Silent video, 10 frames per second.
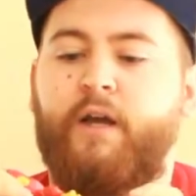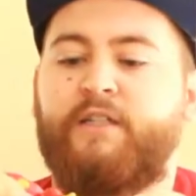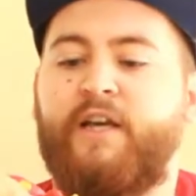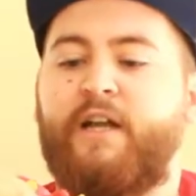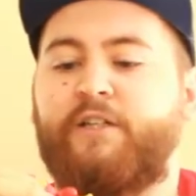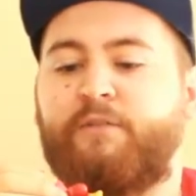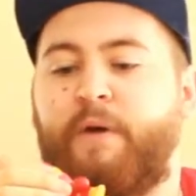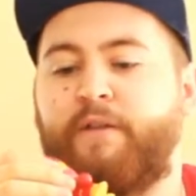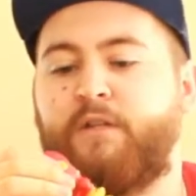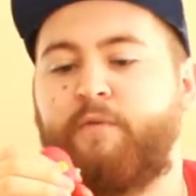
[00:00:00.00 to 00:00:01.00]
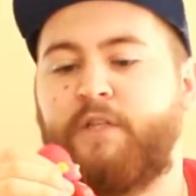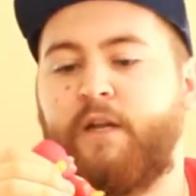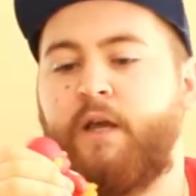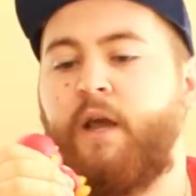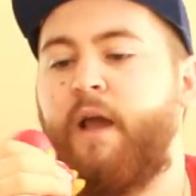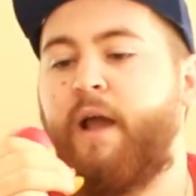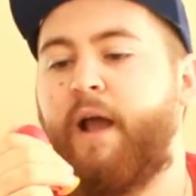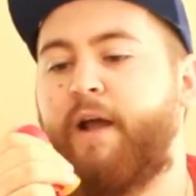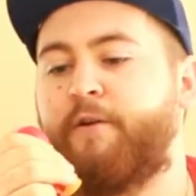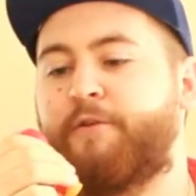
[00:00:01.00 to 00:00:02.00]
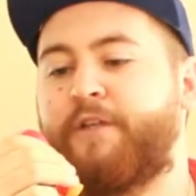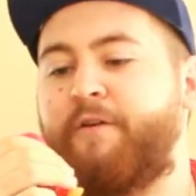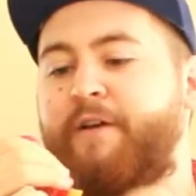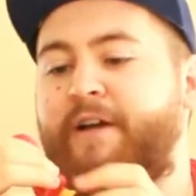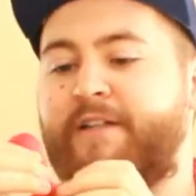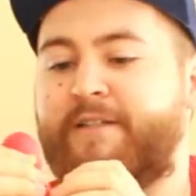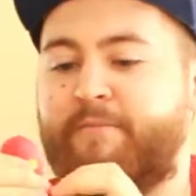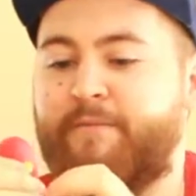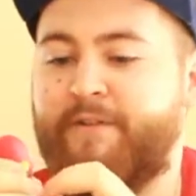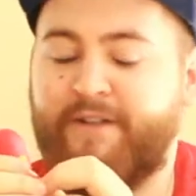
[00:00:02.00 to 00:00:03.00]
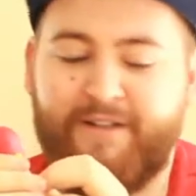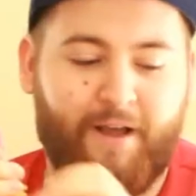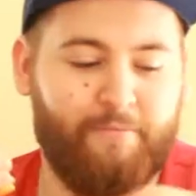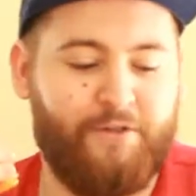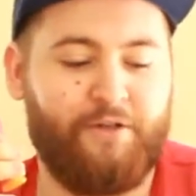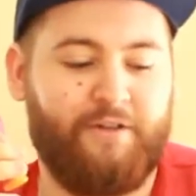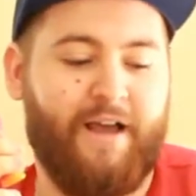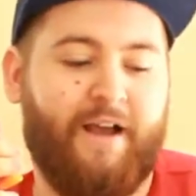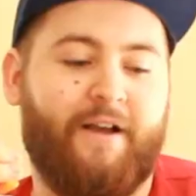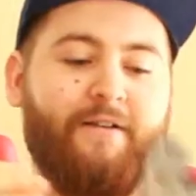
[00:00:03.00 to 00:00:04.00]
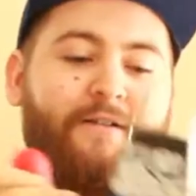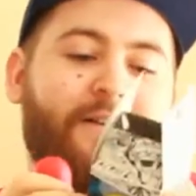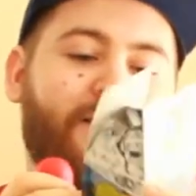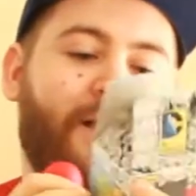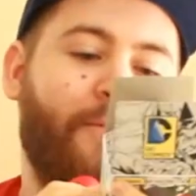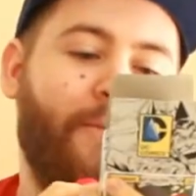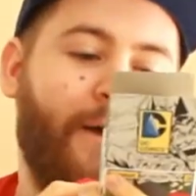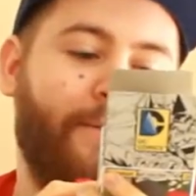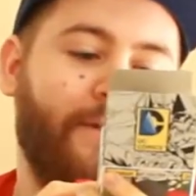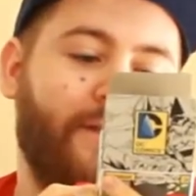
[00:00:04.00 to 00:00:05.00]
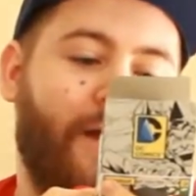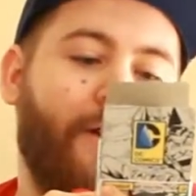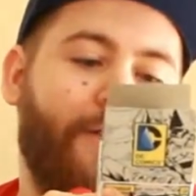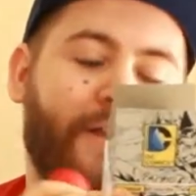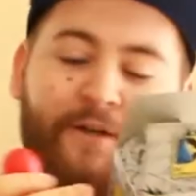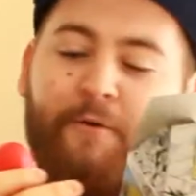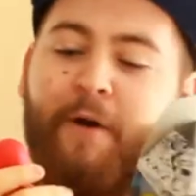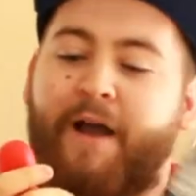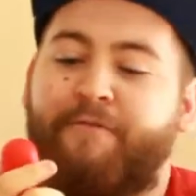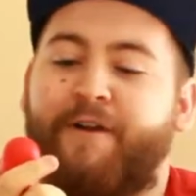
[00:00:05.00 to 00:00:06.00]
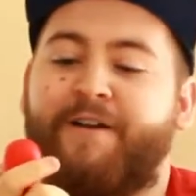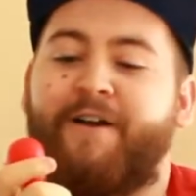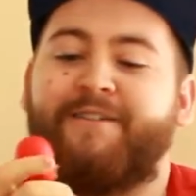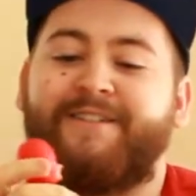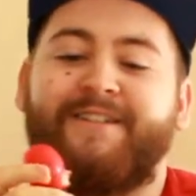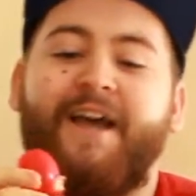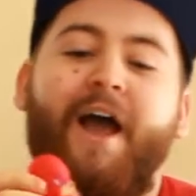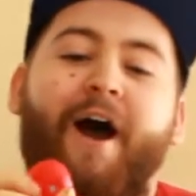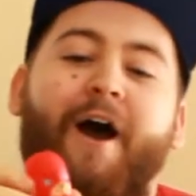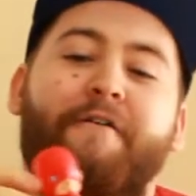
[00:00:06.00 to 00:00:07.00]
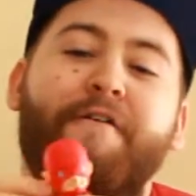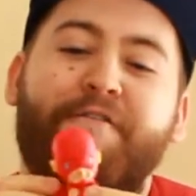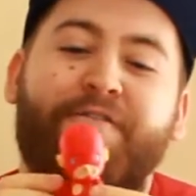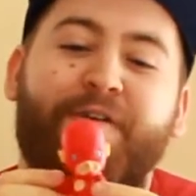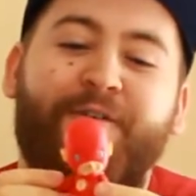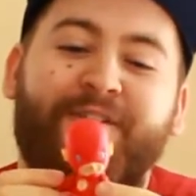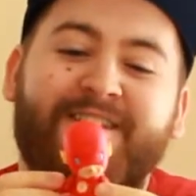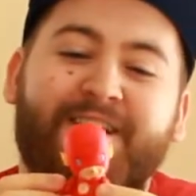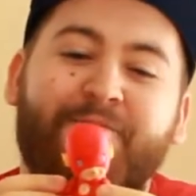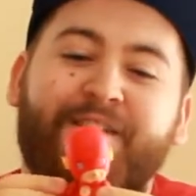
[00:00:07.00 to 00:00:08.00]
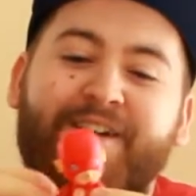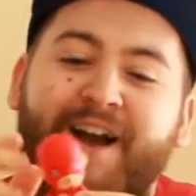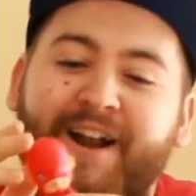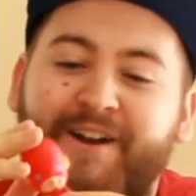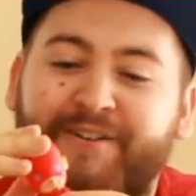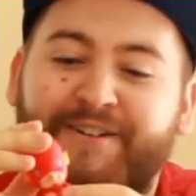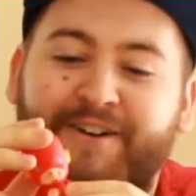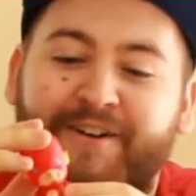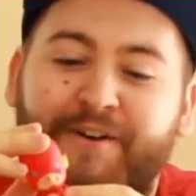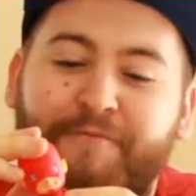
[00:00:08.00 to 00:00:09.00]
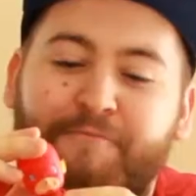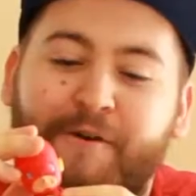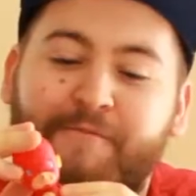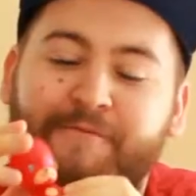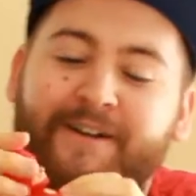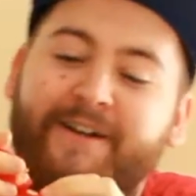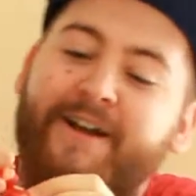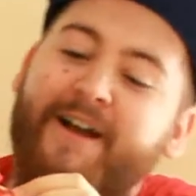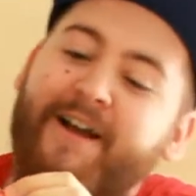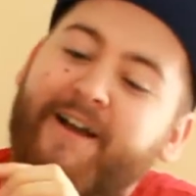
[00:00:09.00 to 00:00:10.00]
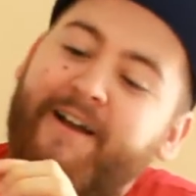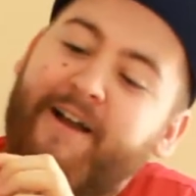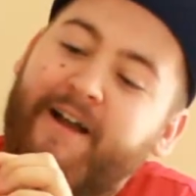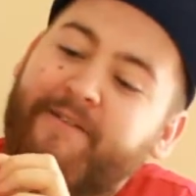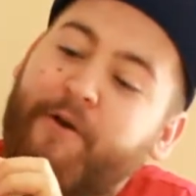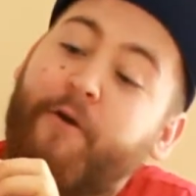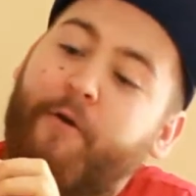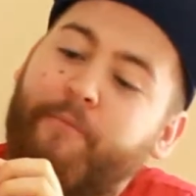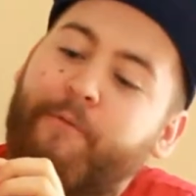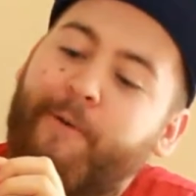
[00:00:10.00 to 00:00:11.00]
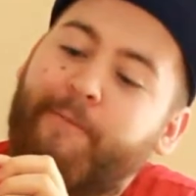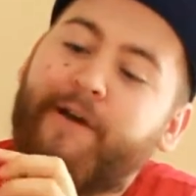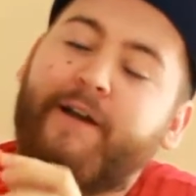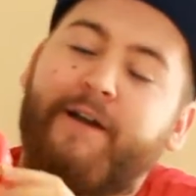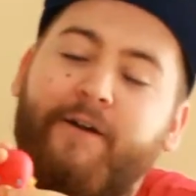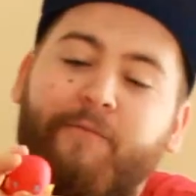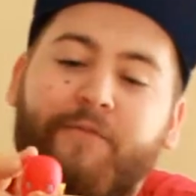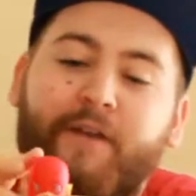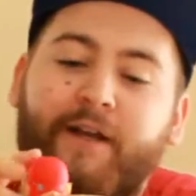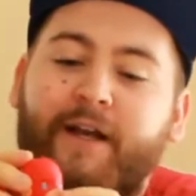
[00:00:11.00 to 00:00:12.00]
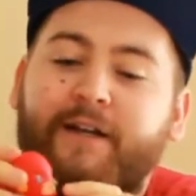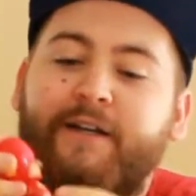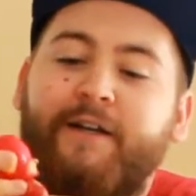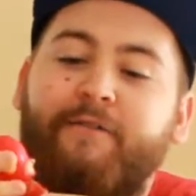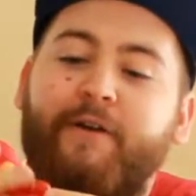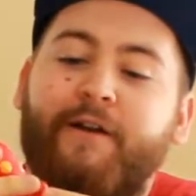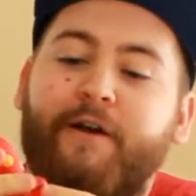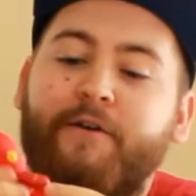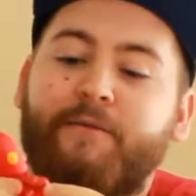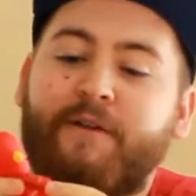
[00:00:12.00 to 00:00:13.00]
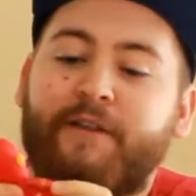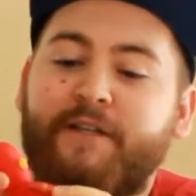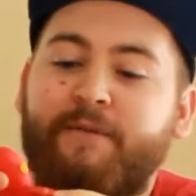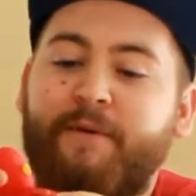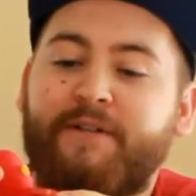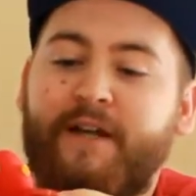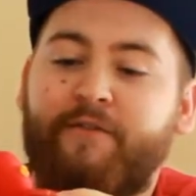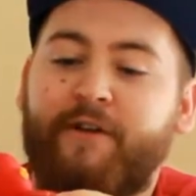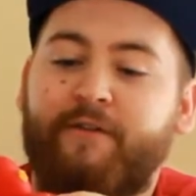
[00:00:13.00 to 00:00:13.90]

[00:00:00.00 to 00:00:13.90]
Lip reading: You can tell just by the top of his head. And also, is that on purpose? Oh no, they do all have red noses. I thought some of the colour had gone off properly, hadn't gone on properly, and he had a little red nose. But I think he's supposed to have a